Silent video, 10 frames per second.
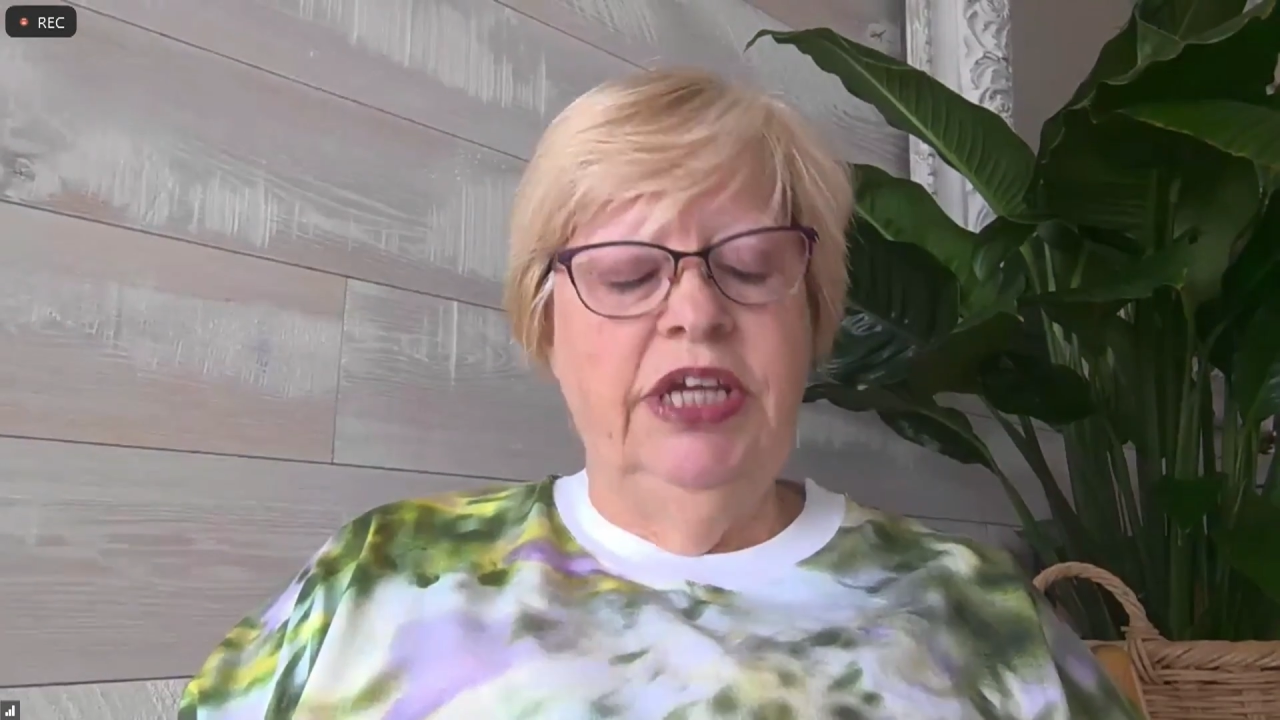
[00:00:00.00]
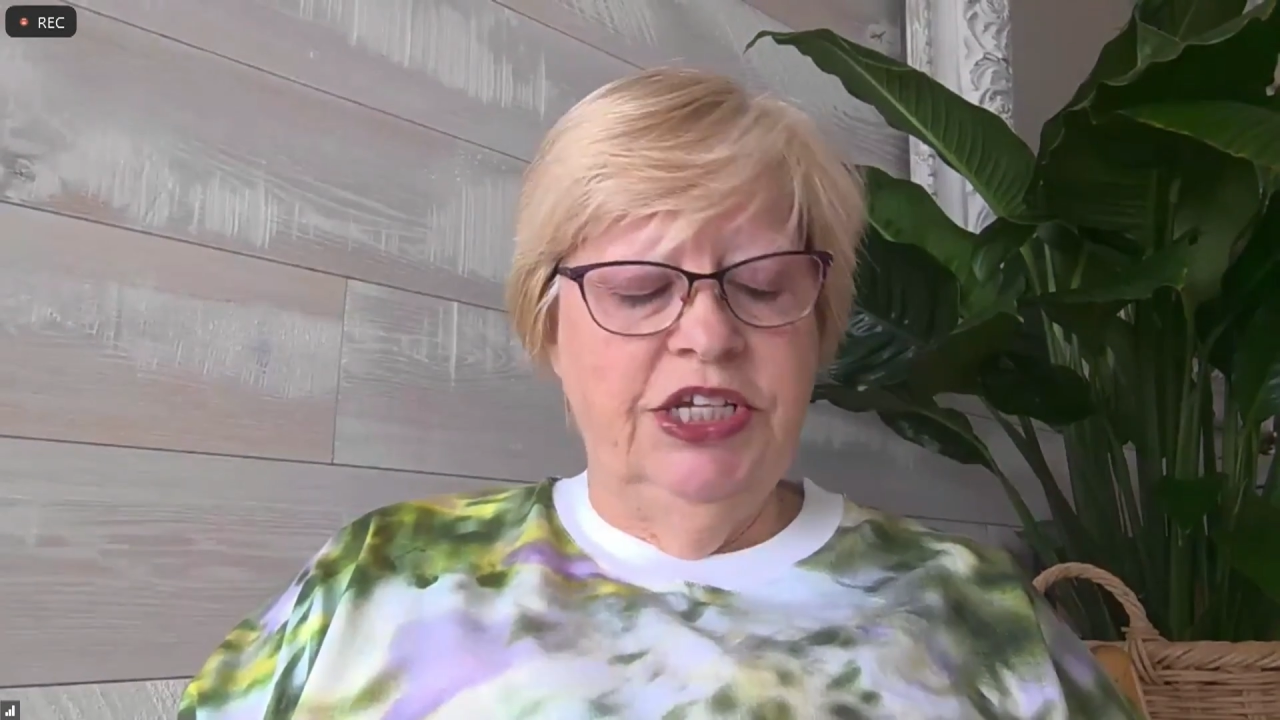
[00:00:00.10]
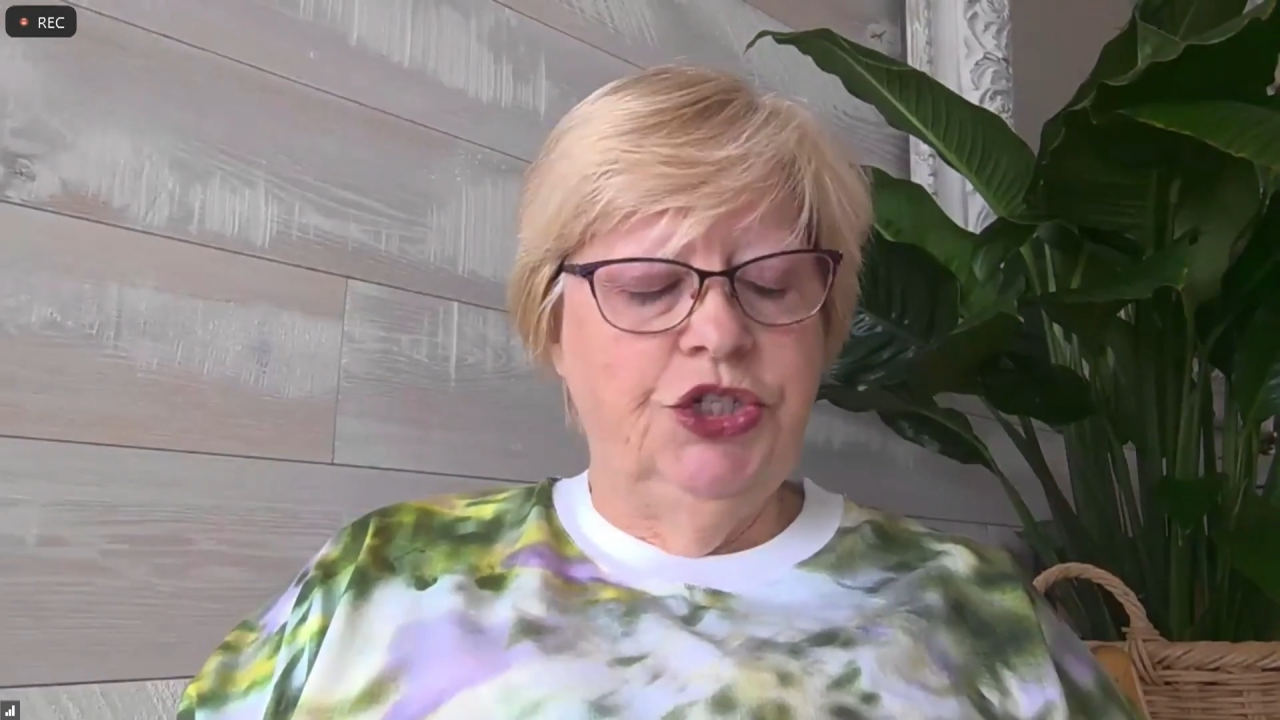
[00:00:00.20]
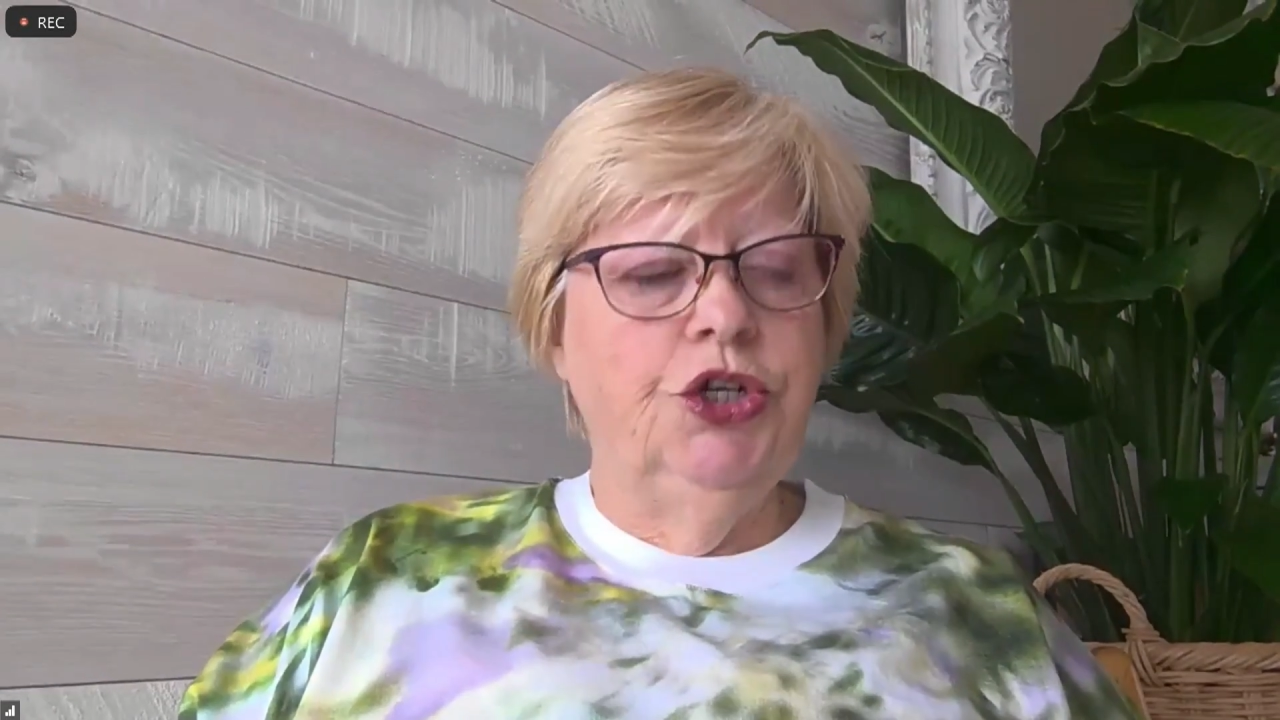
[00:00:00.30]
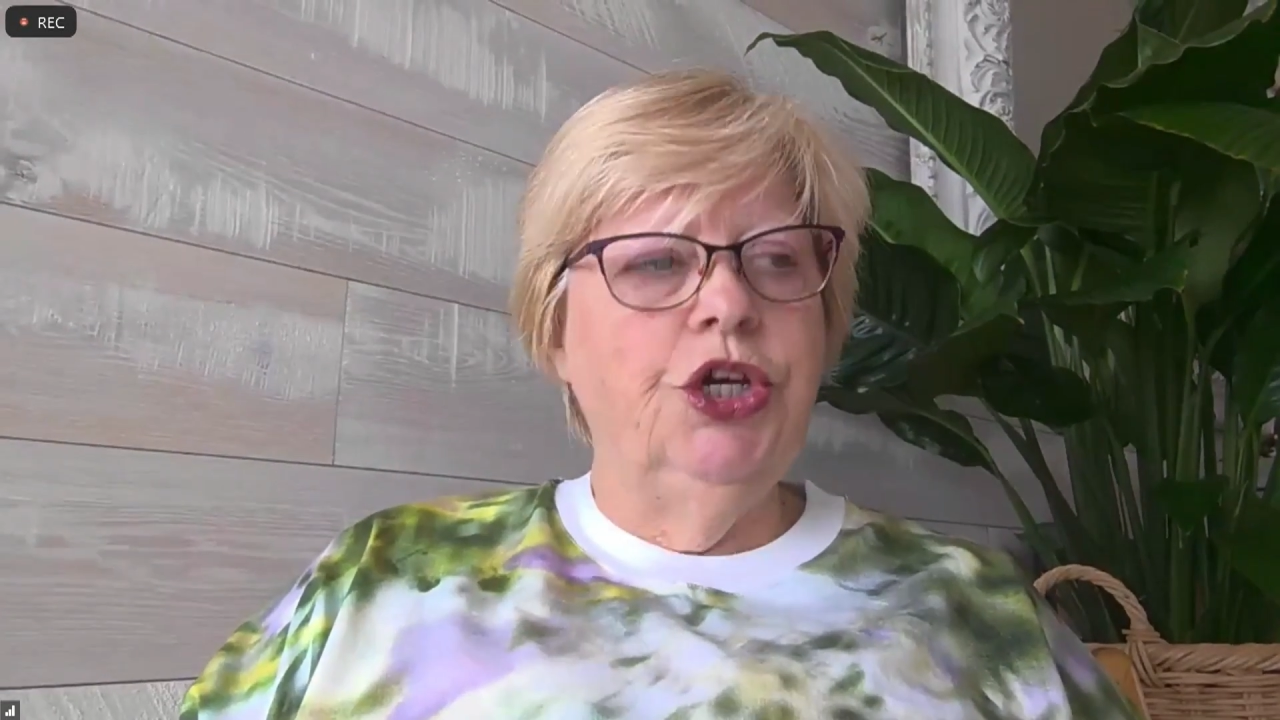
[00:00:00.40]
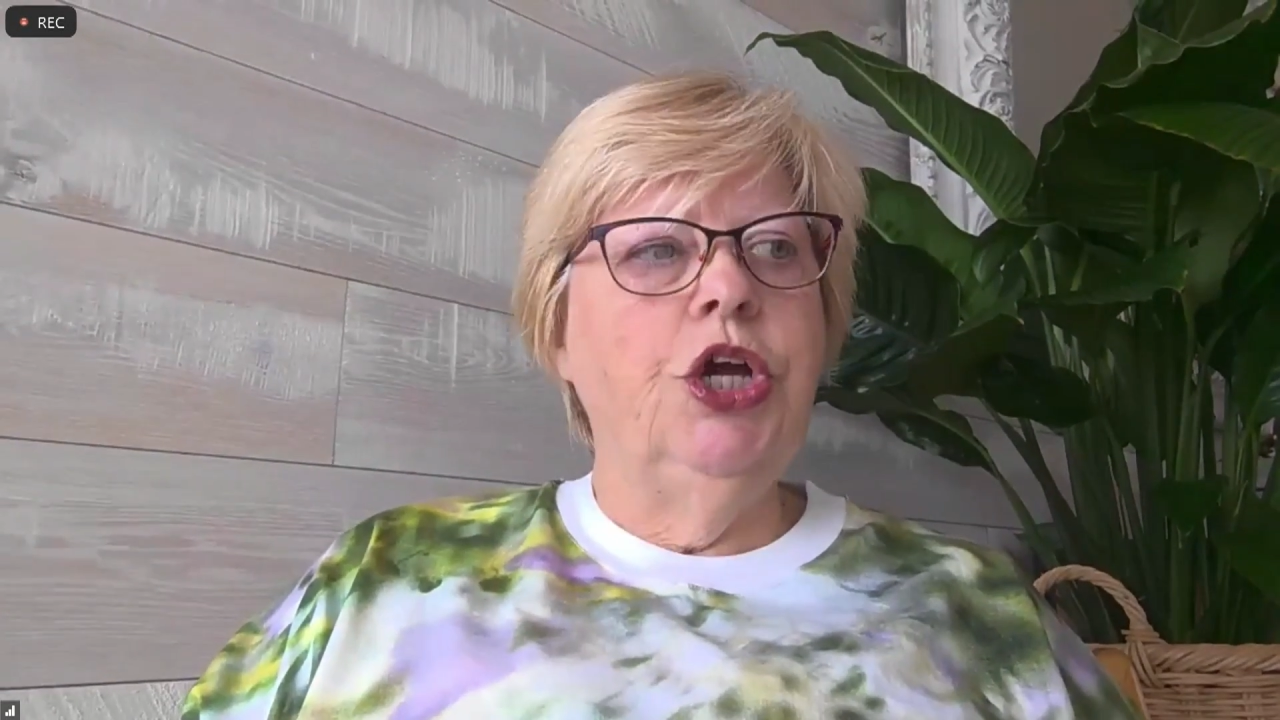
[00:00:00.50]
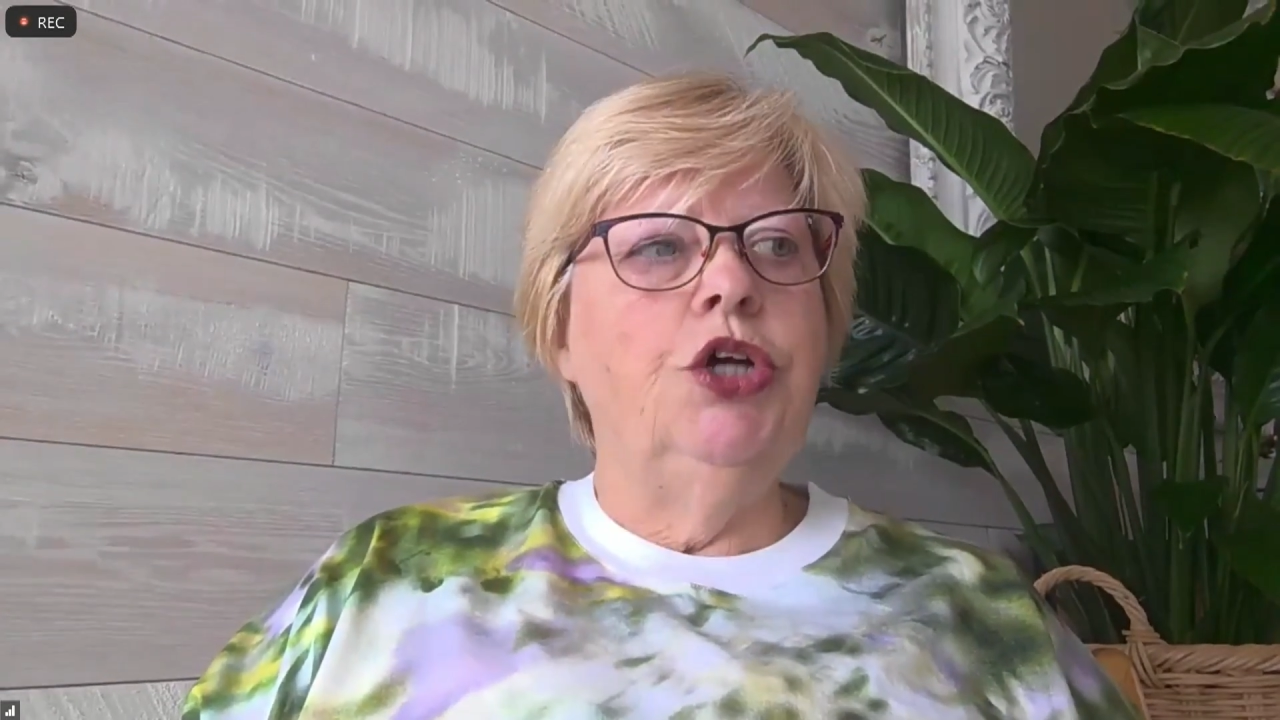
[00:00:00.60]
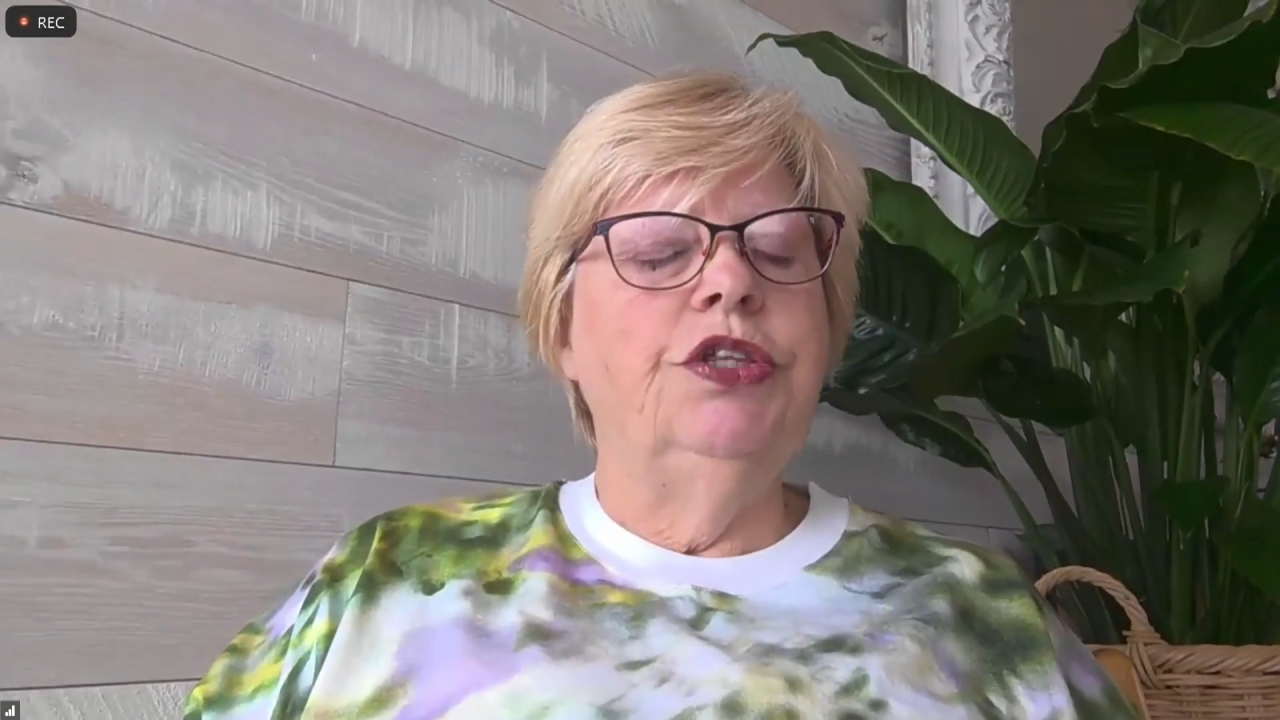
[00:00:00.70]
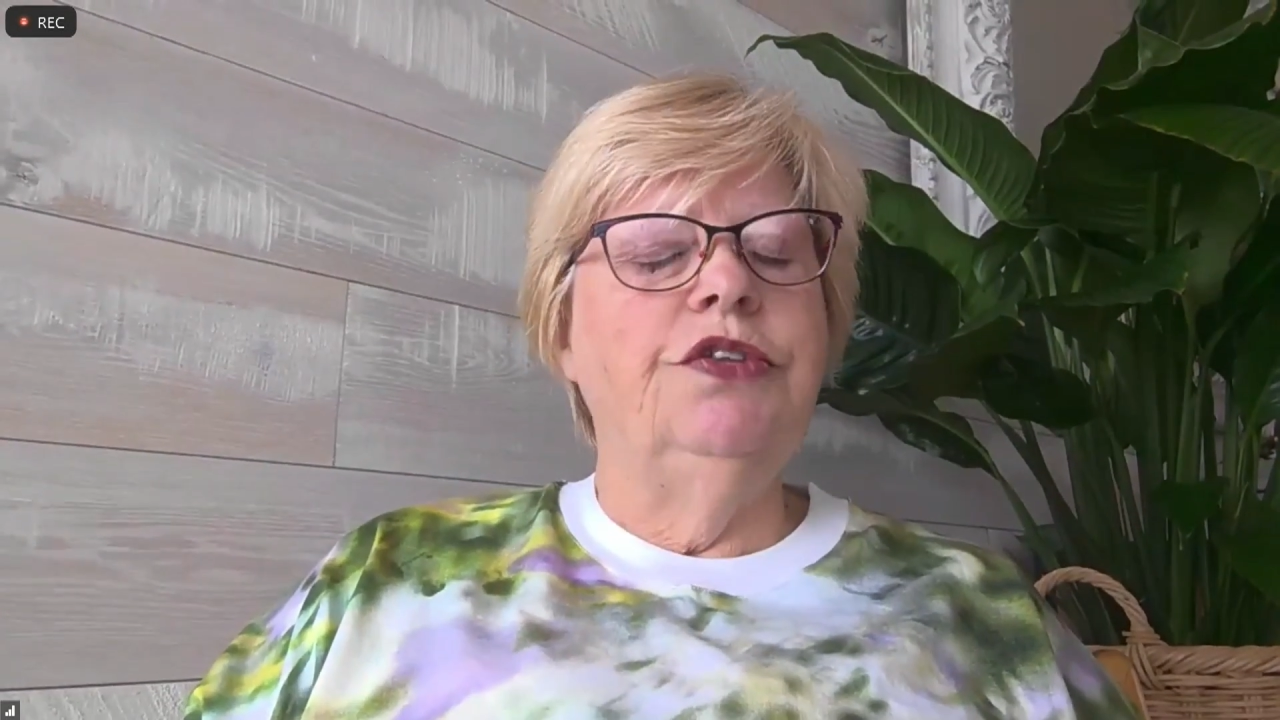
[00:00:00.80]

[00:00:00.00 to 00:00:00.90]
Yes, you can go